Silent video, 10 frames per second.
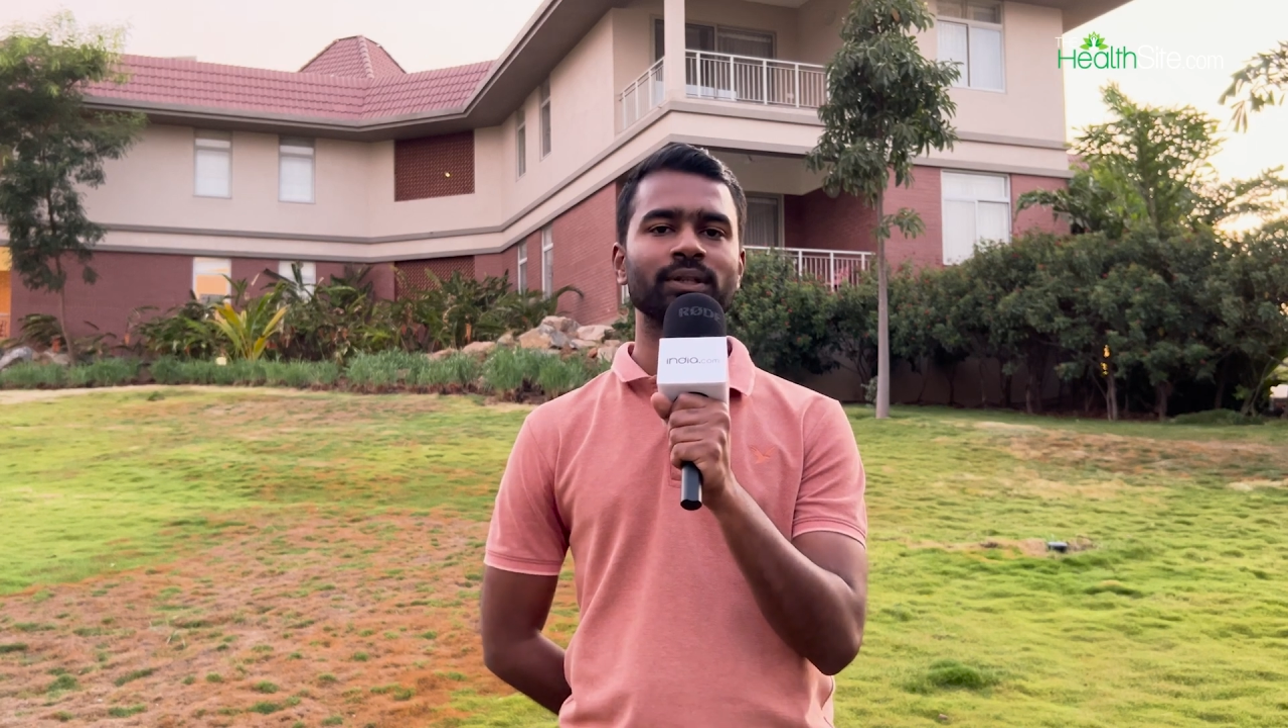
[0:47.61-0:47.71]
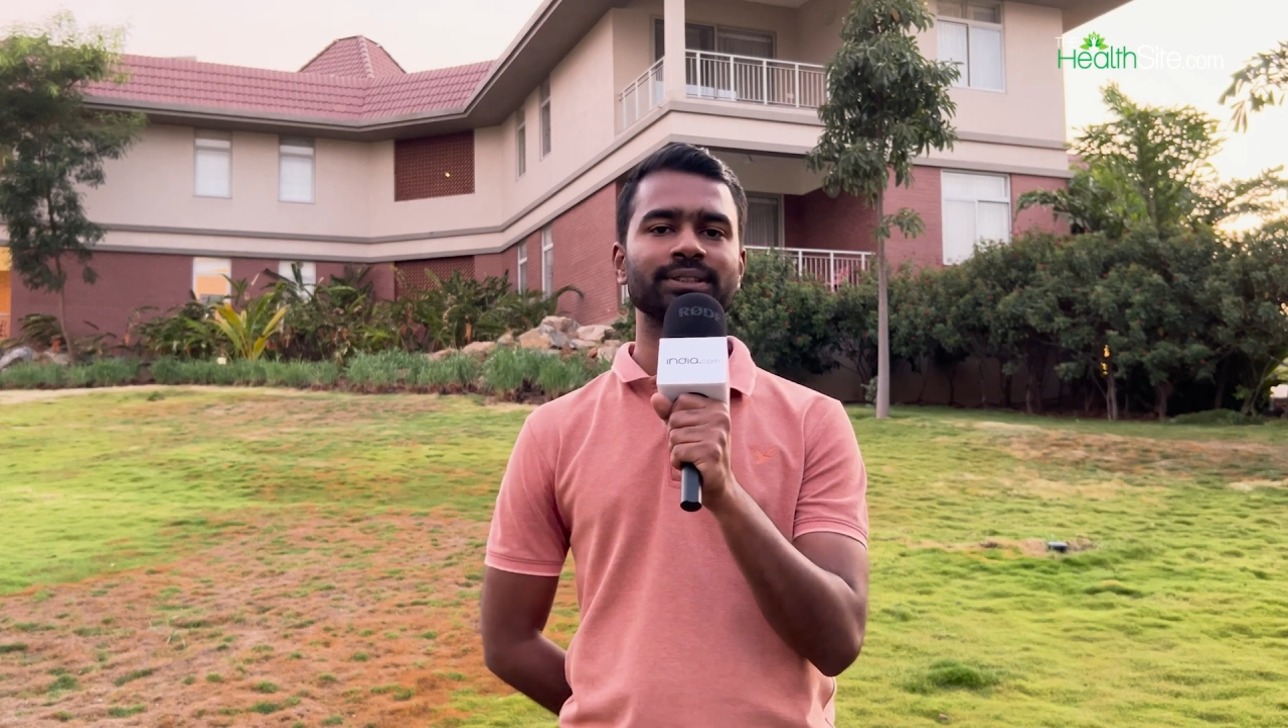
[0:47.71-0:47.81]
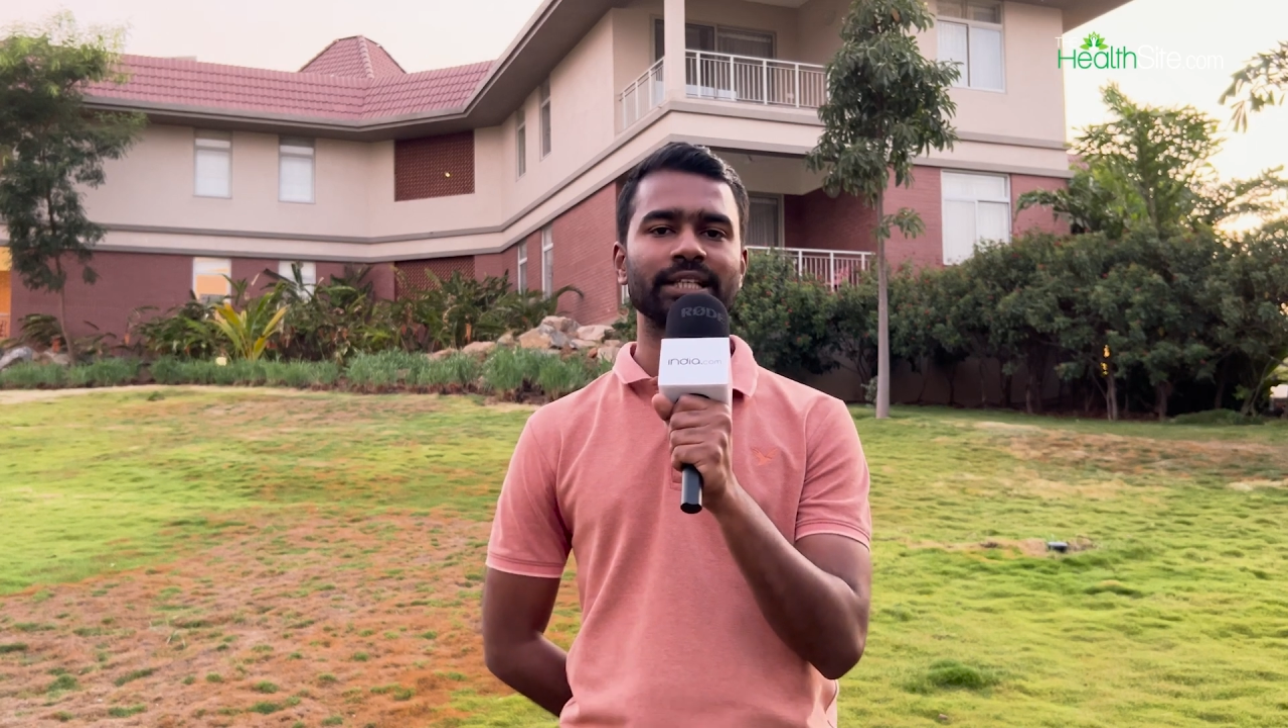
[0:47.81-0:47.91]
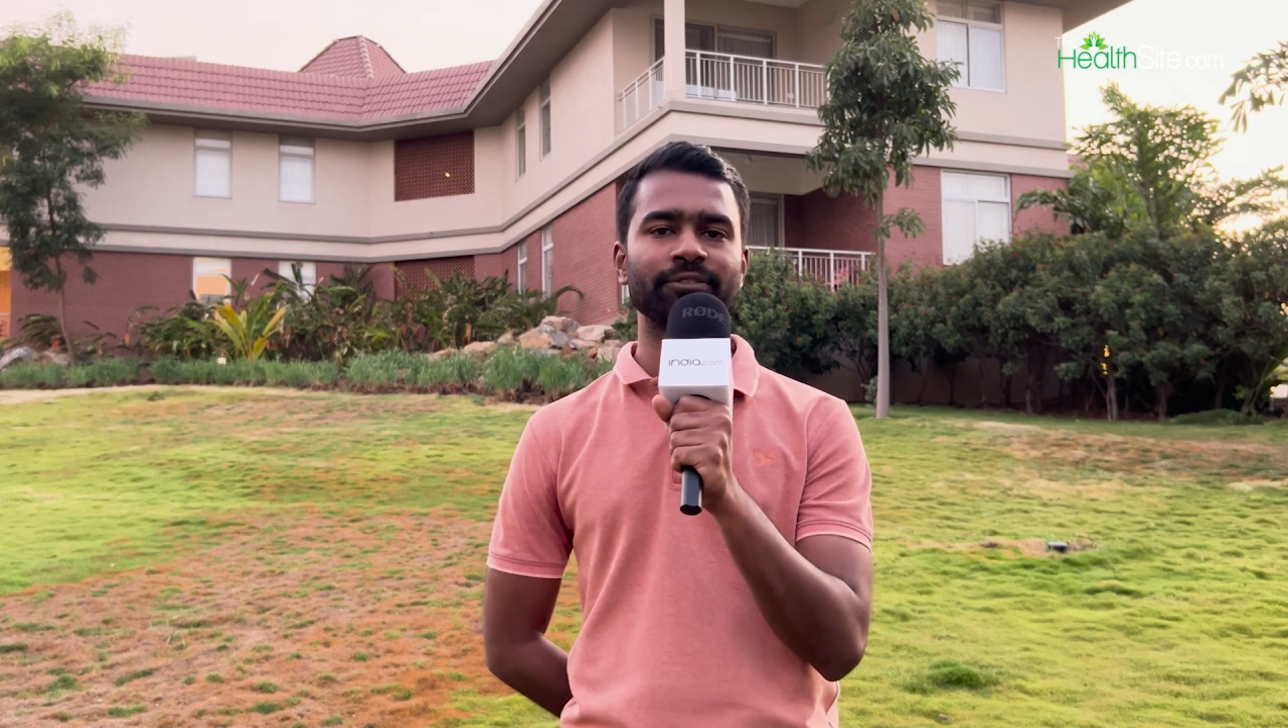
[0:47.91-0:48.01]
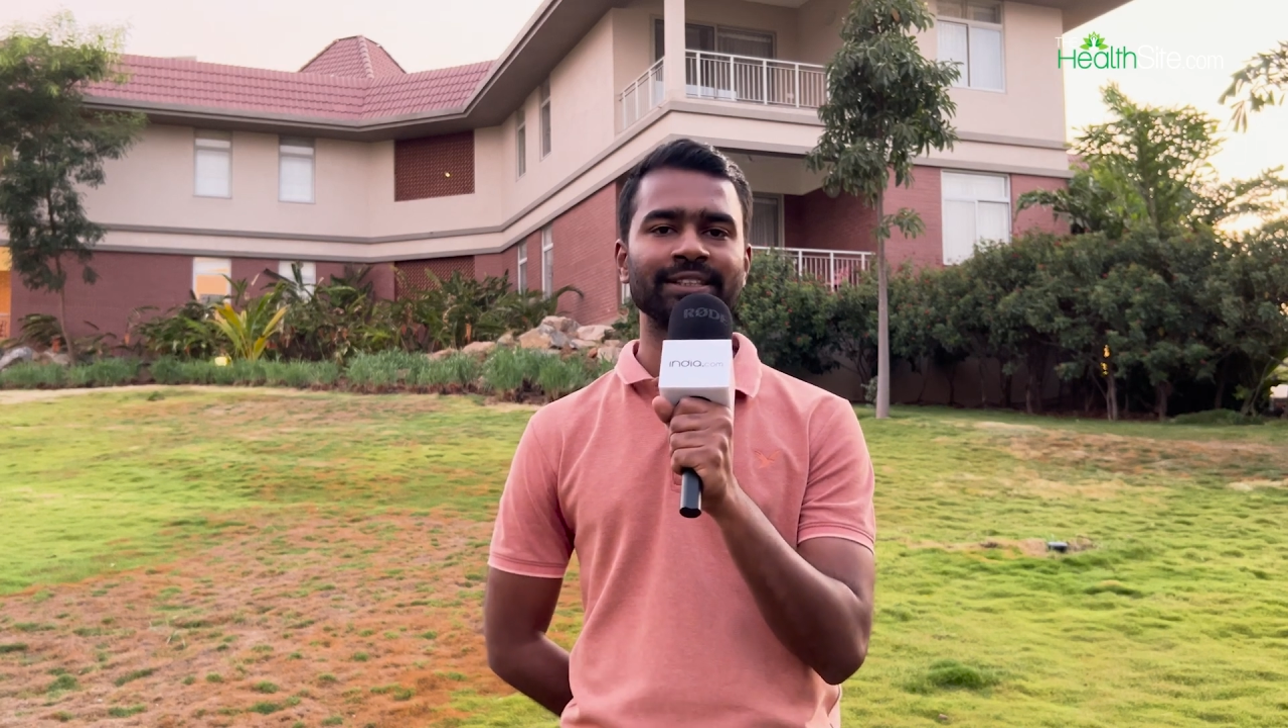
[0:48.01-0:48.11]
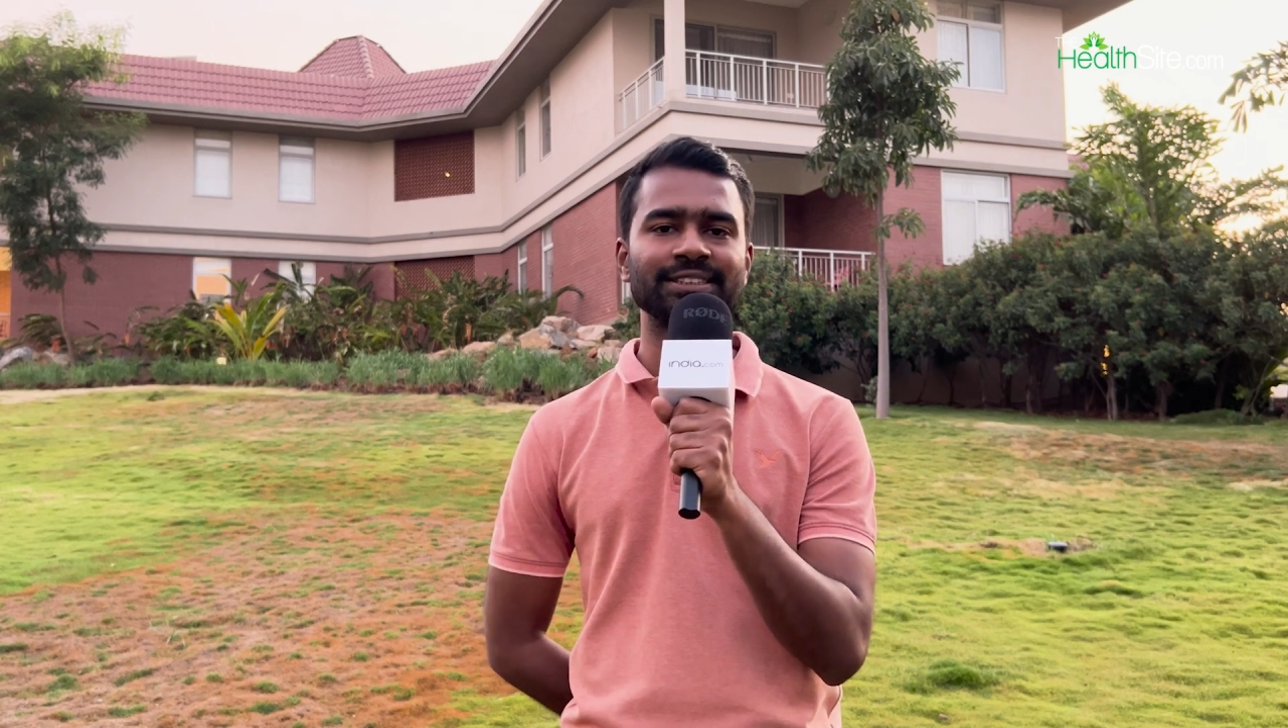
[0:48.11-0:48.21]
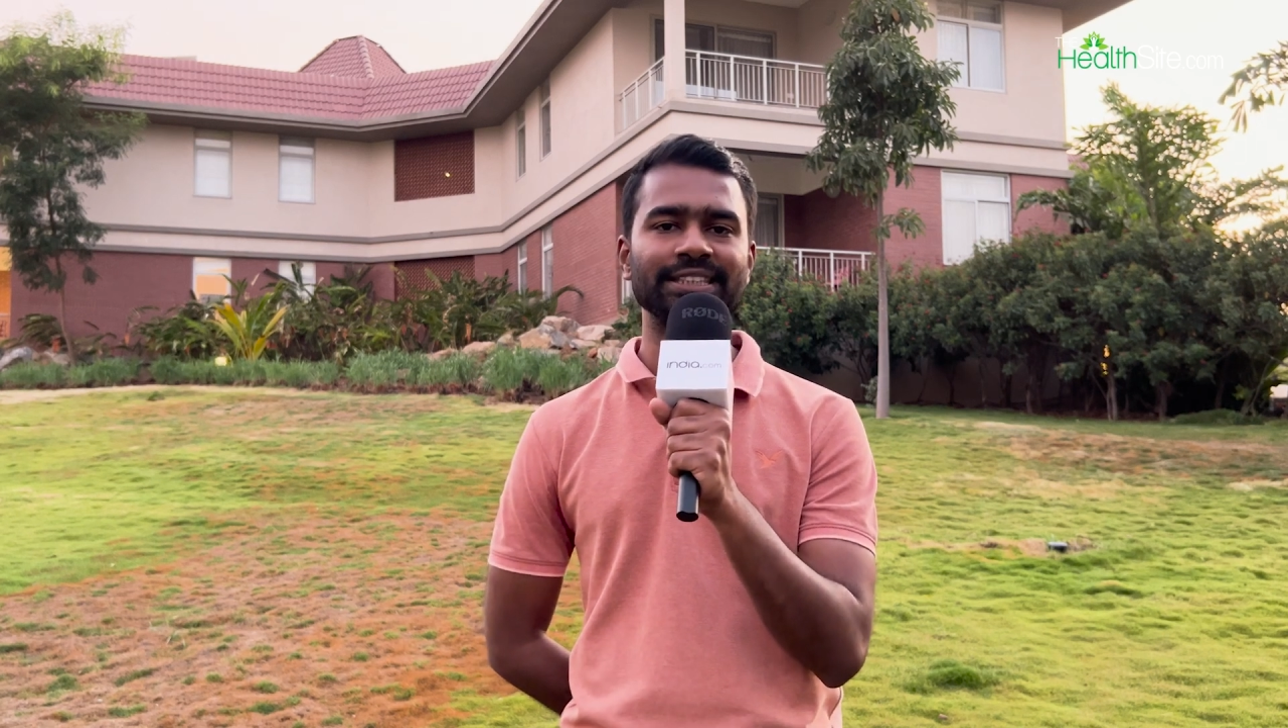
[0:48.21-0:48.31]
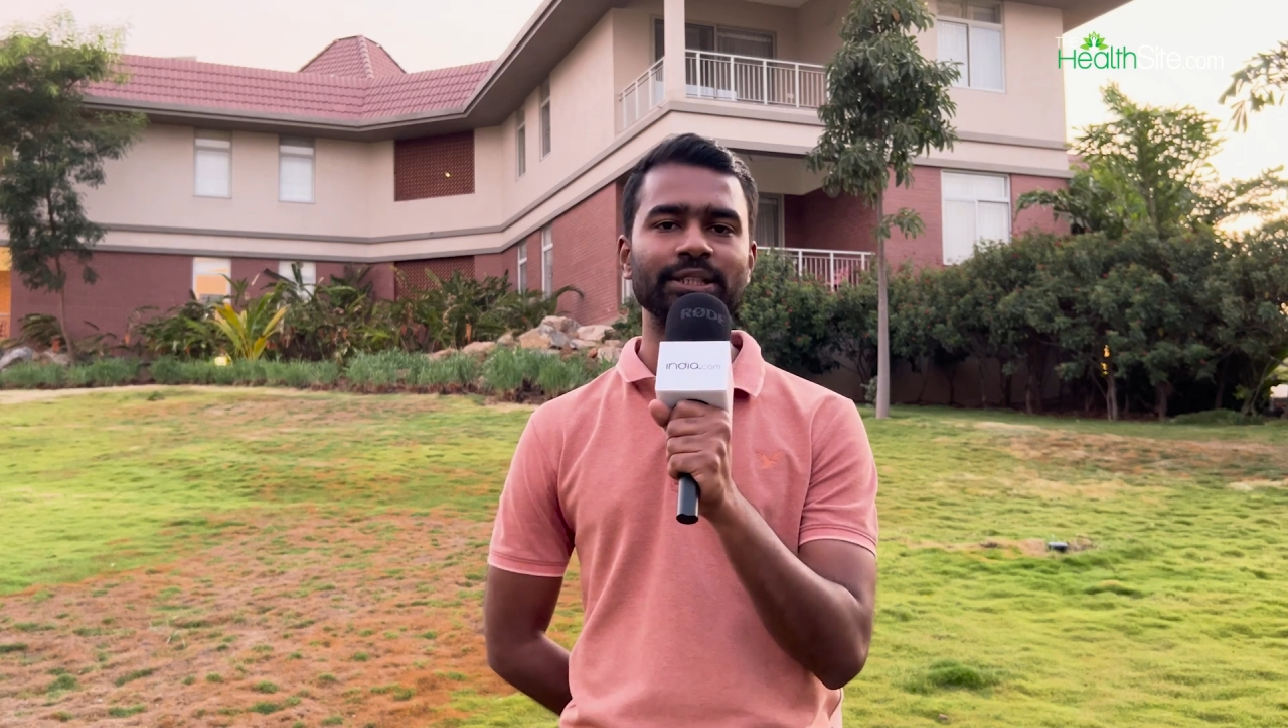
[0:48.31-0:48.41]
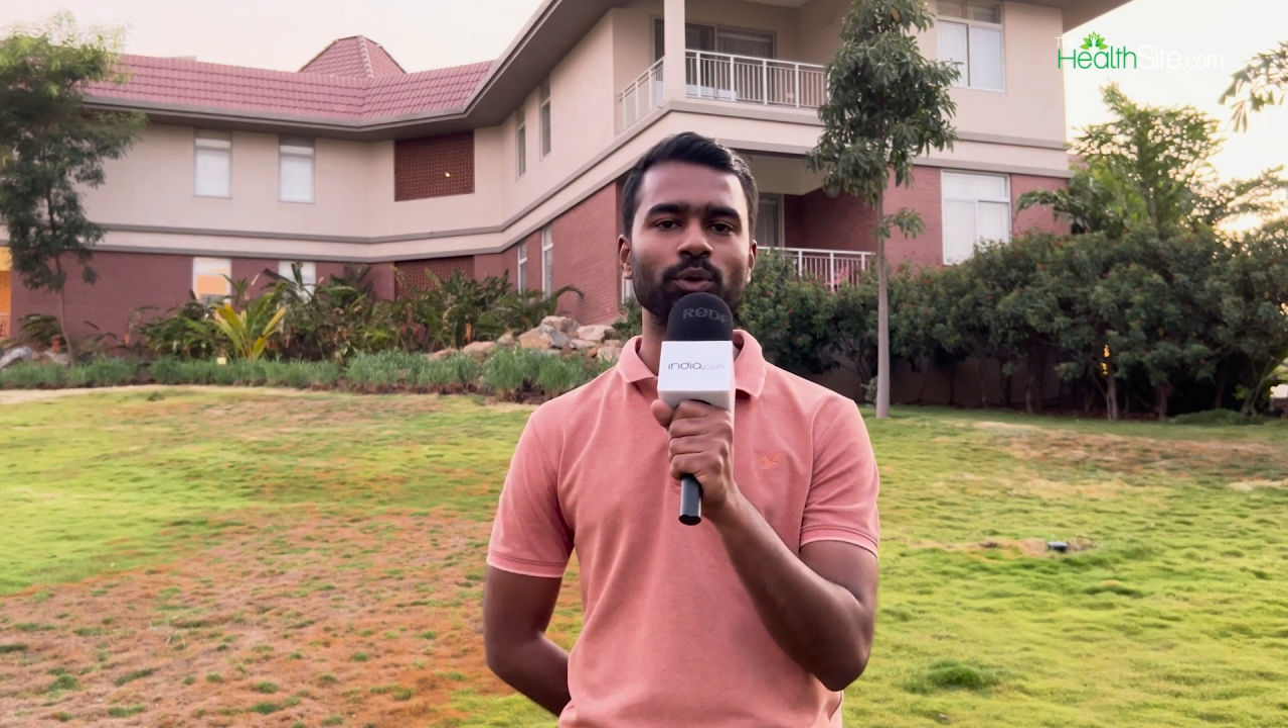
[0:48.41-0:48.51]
sequence need